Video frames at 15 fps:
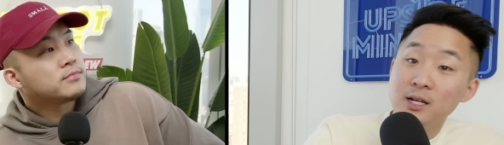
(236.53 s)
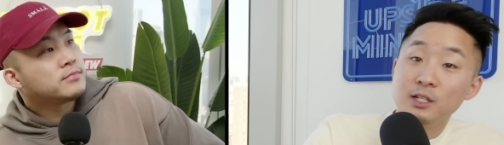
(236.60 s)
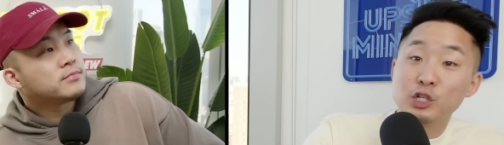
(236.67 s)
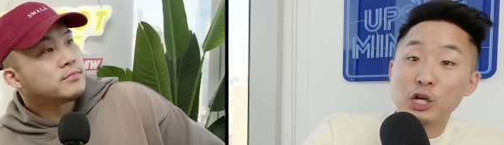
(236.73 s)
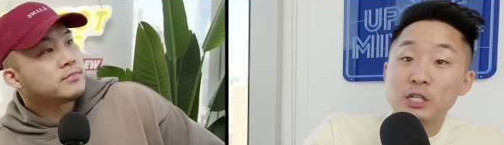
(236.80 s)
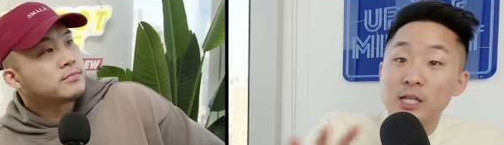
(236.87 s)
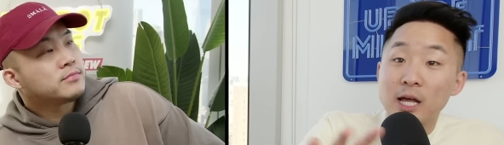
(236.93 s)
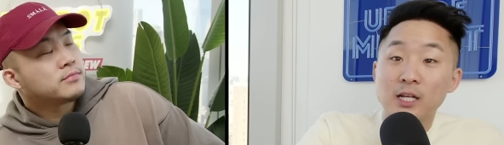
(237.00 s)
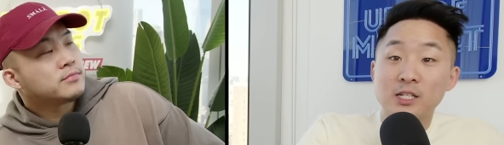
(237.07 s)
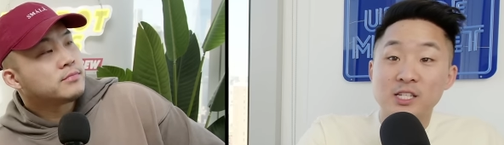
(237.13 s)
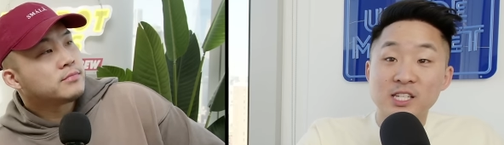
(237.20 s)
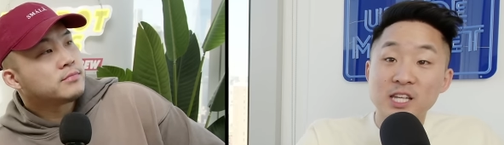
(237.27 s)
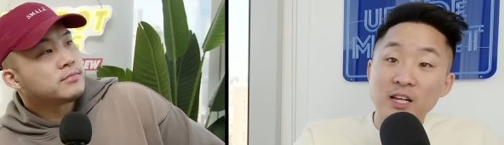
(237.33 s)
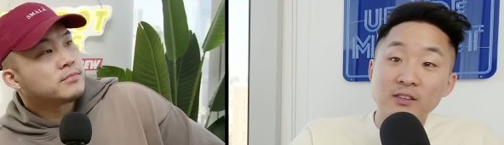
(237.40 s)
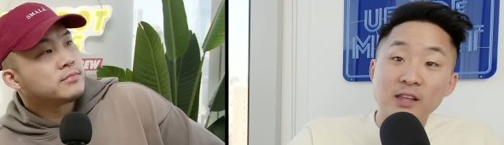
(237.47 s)
Speaker 1: just like
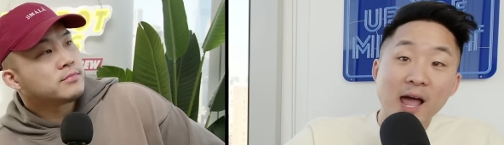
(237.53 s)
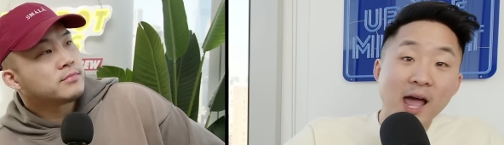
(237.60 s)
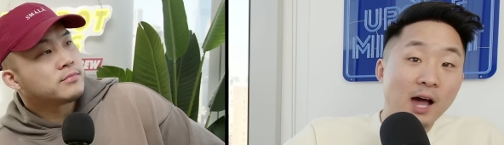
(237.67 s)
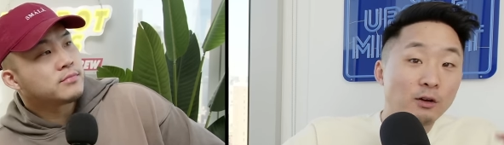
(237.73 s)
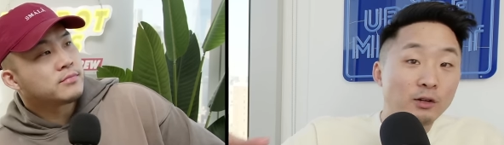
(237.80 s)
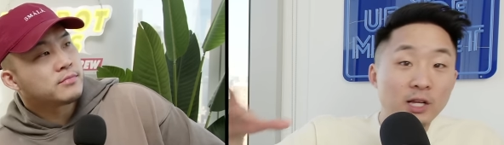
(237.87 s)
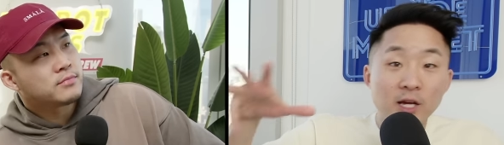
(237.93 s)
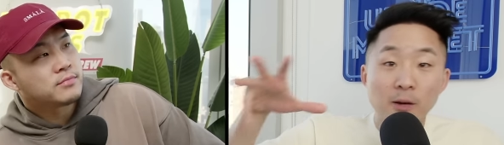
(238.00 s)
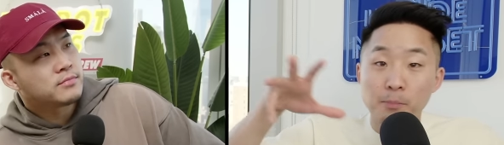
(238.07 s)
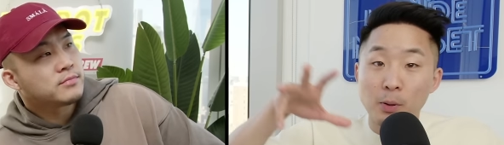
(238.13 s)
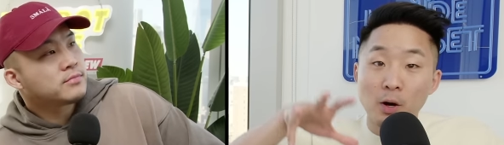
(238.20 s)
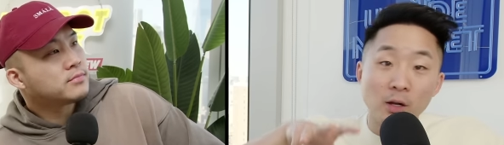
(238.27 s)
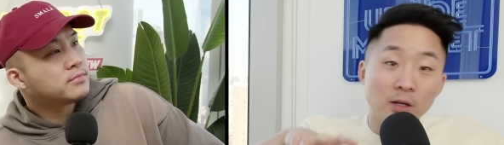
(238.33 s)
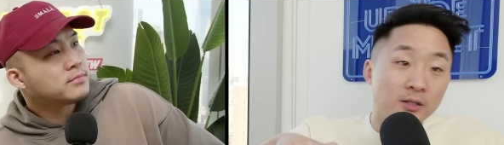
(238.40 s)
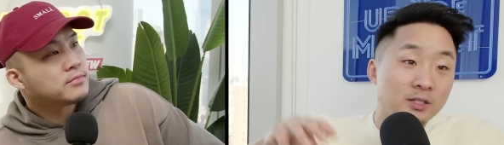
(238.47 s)
sit down
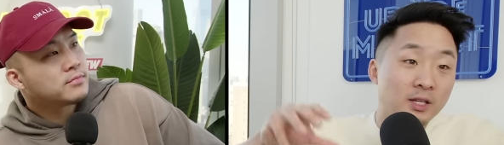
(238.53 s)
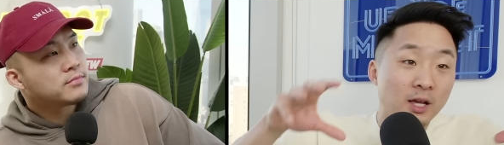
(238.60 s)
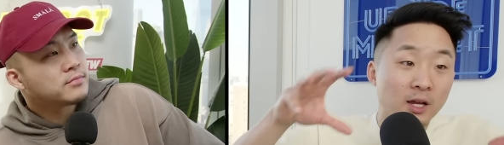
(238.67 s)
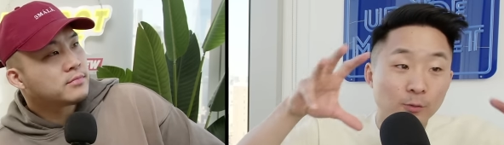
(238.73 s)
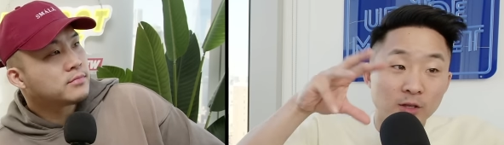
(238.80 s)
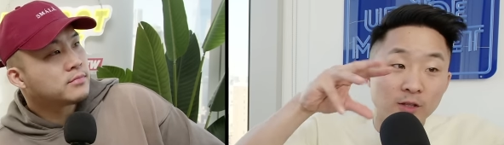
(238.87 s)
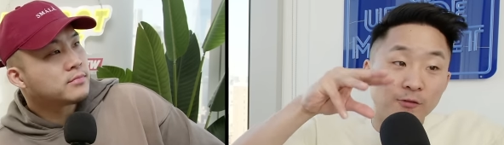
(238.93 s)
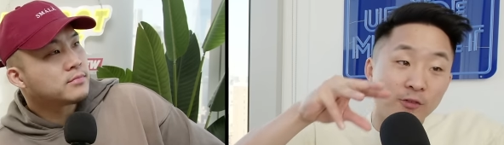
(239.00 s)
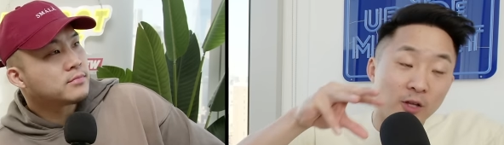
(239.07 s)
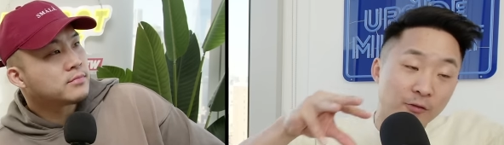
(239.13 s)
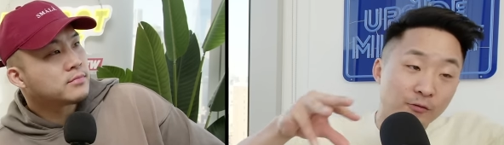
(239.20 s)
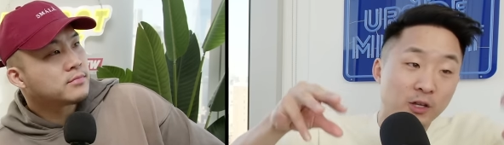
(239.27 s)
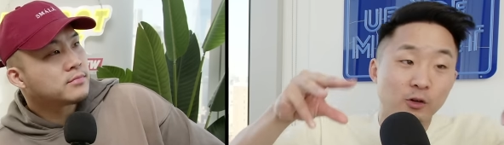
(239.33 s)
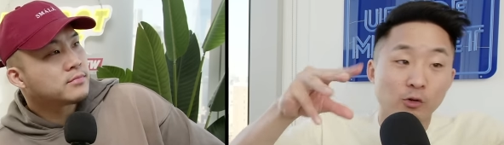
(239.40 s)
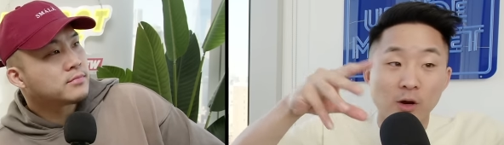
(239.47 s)
Neapolitan with the
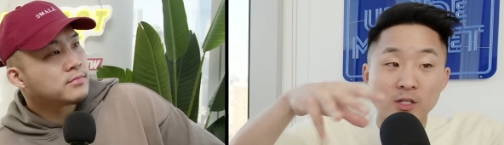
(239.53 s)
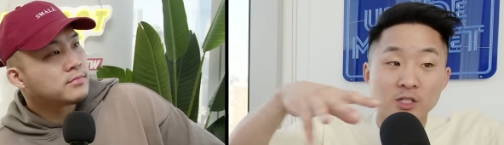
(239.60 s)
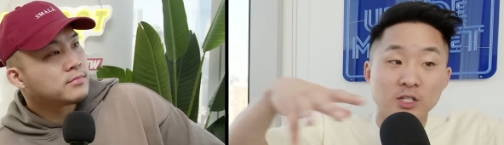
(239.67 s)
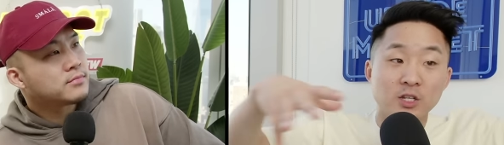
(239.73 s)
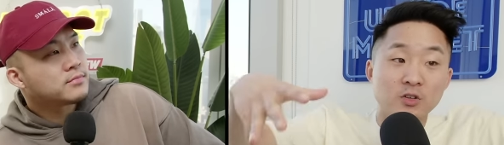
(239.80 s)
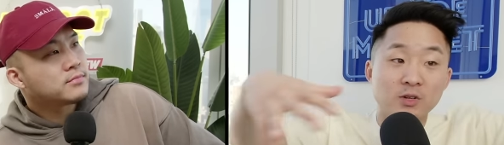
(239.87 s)
fluffy crust and you